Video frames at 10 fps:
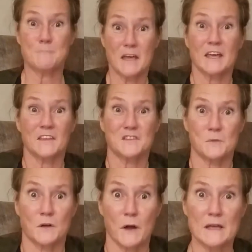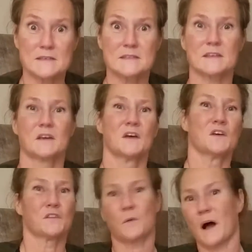making this request.
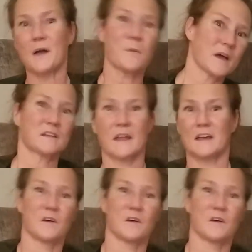So I went